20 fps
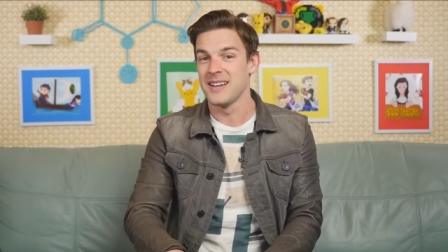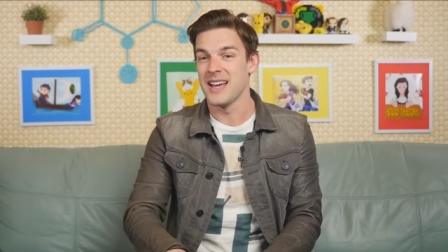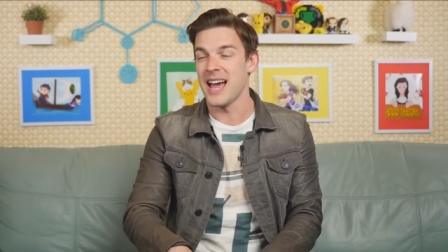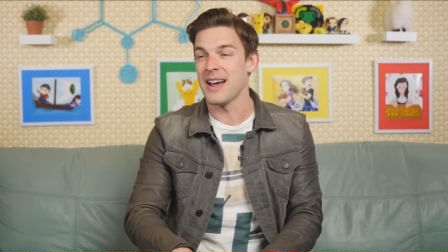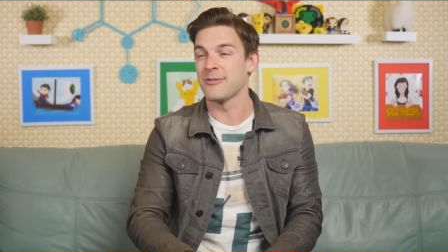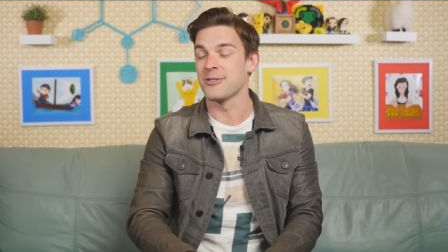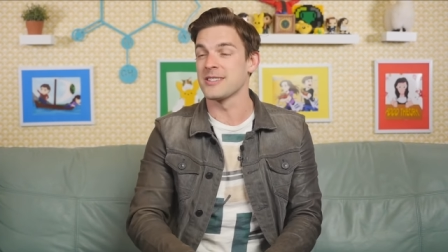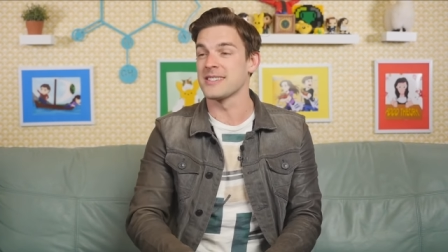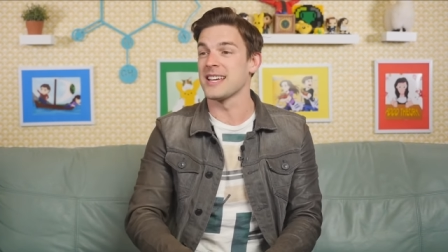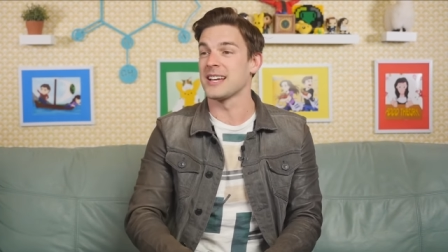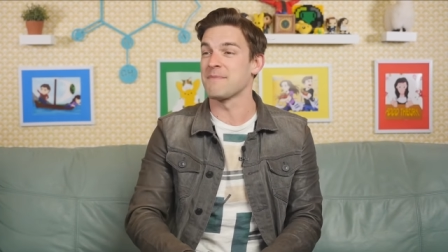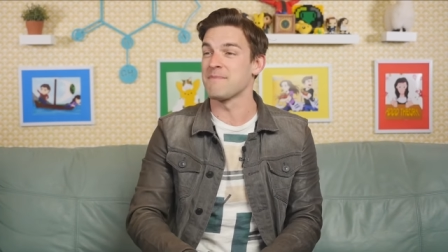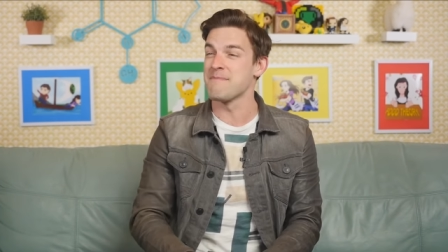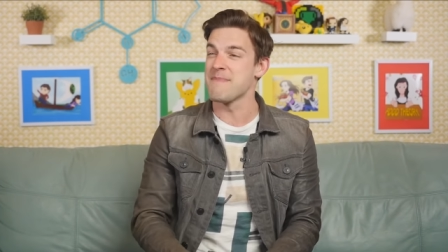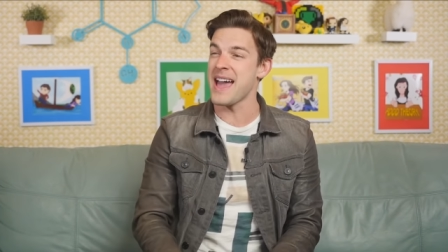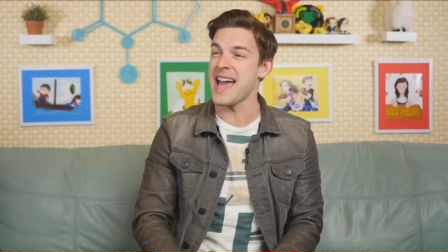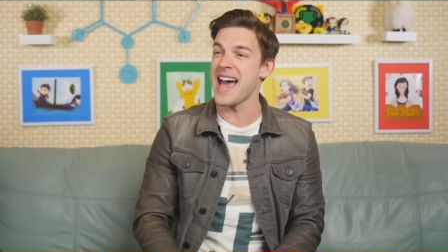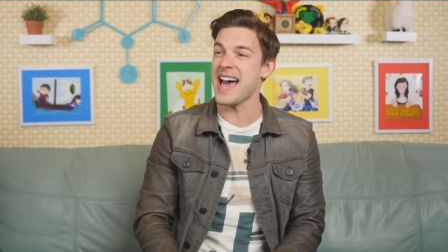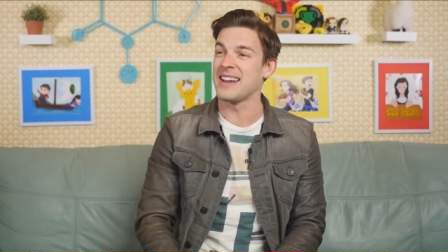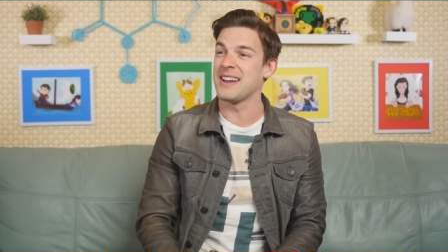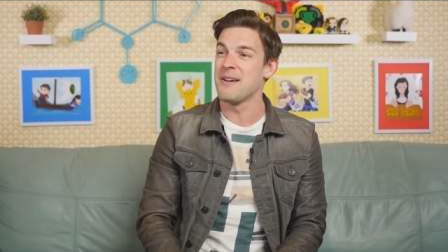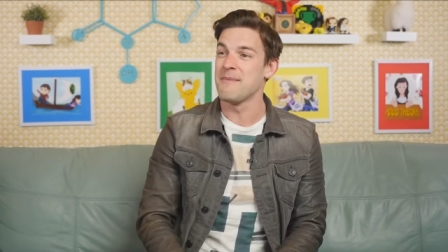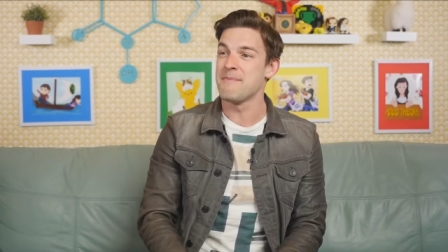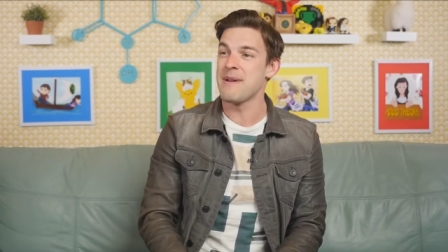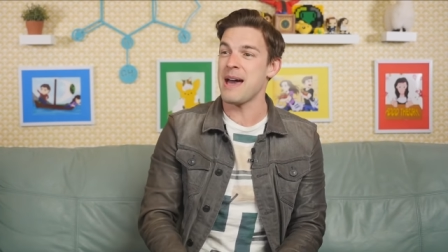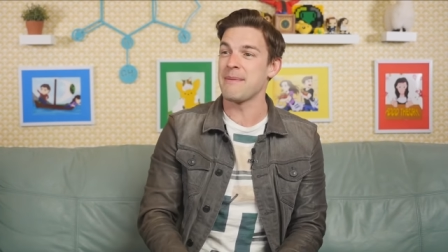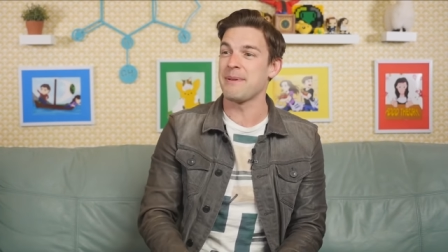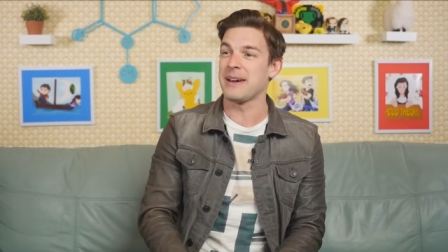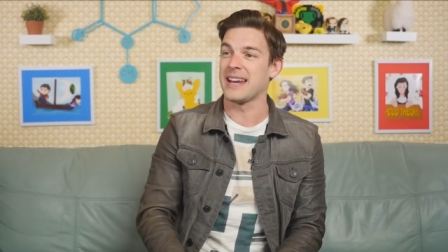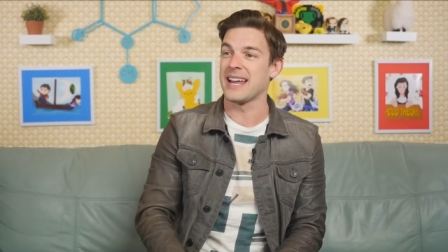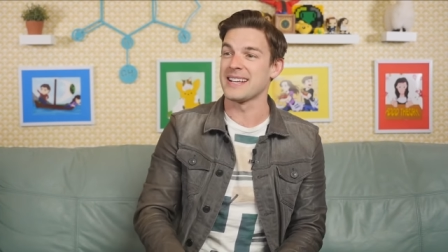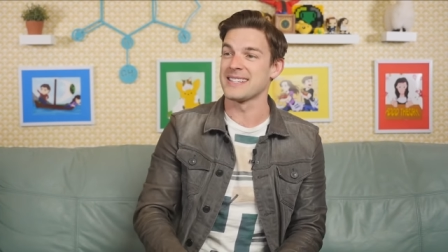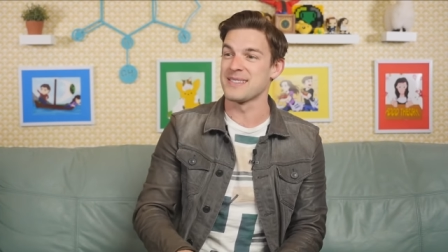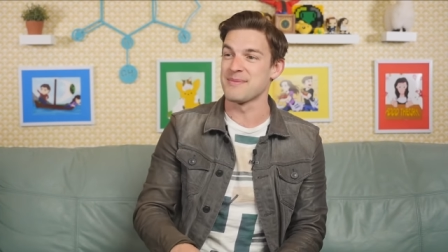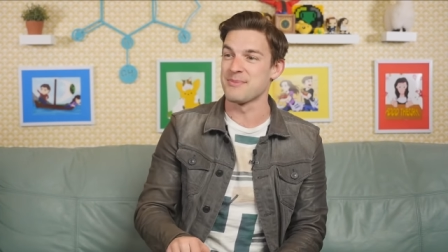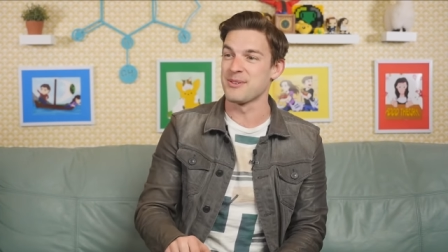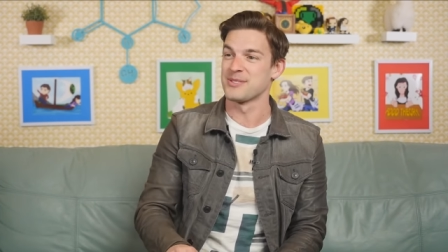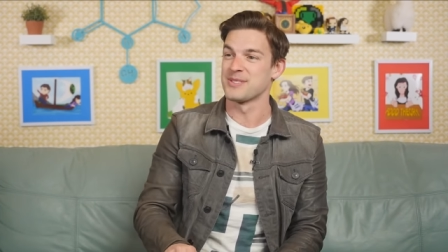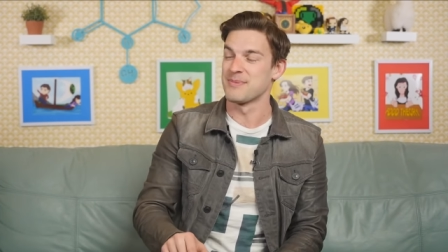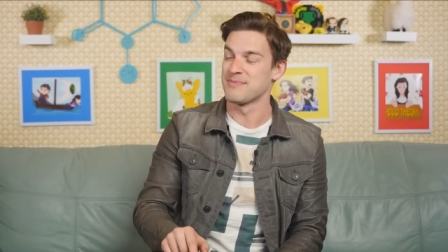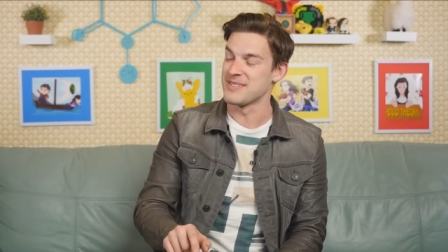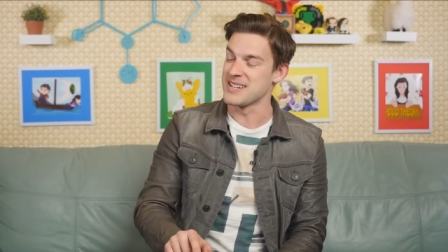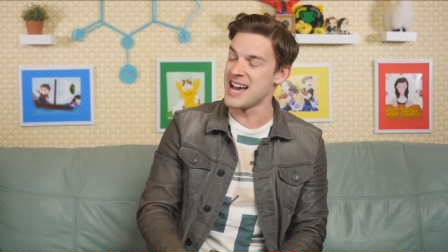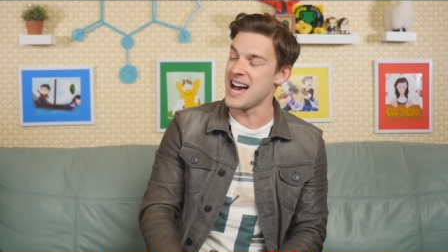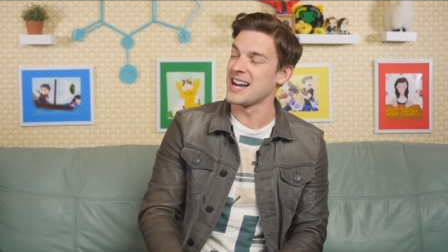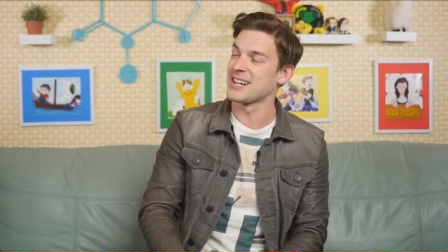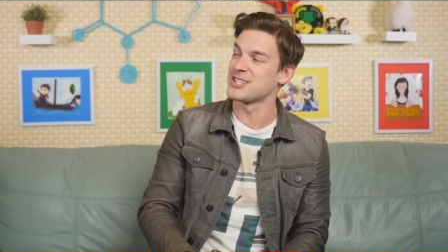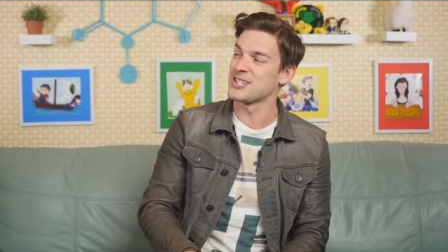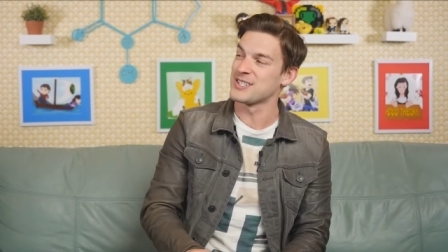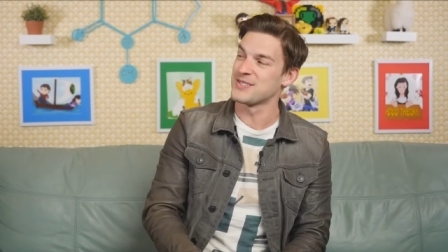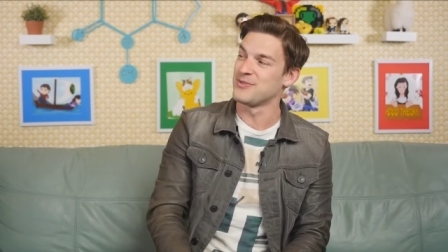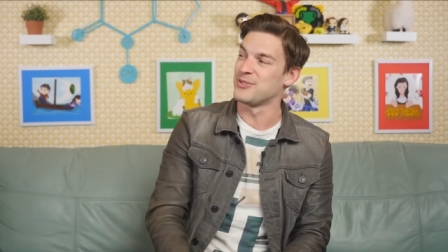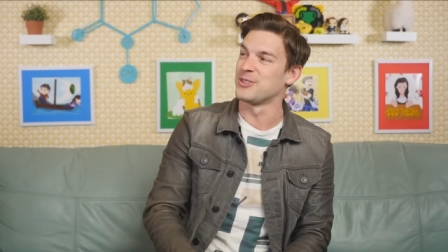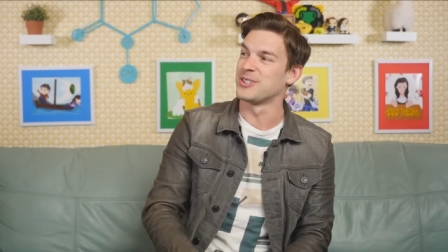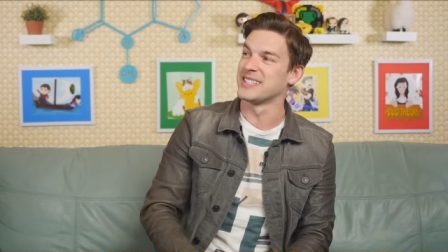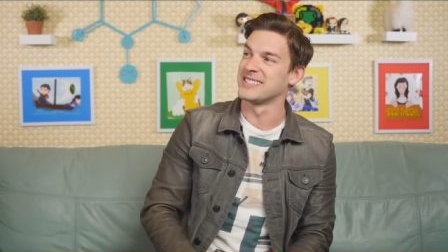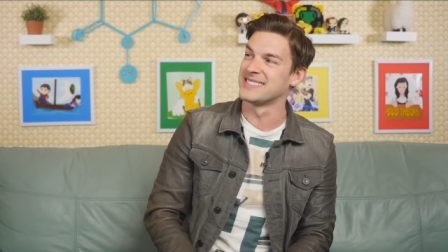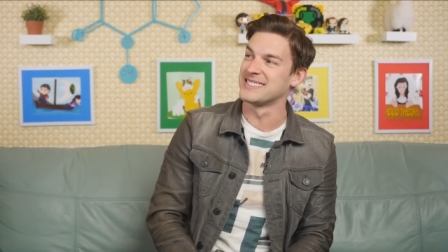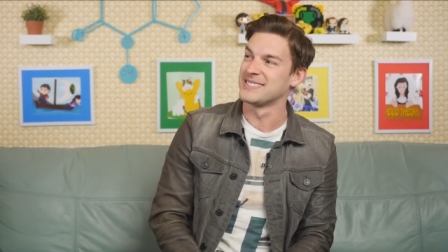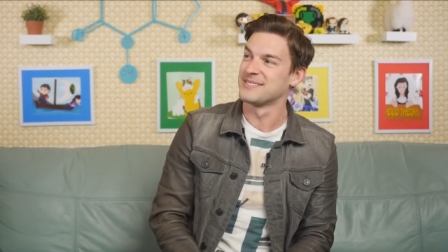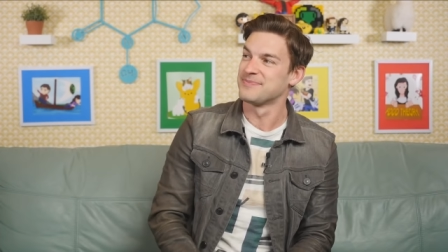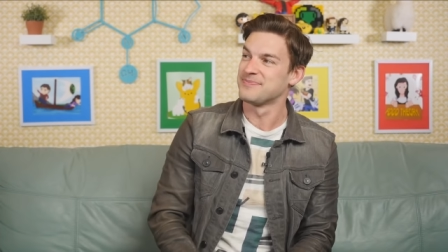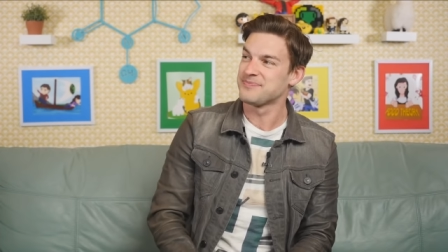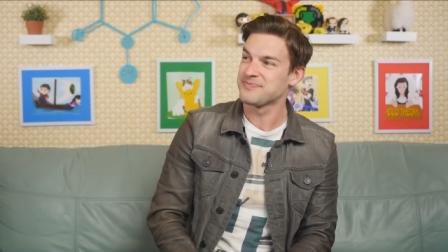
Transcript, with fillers: everyone's like, man, MatPat has the most obnoxious voice.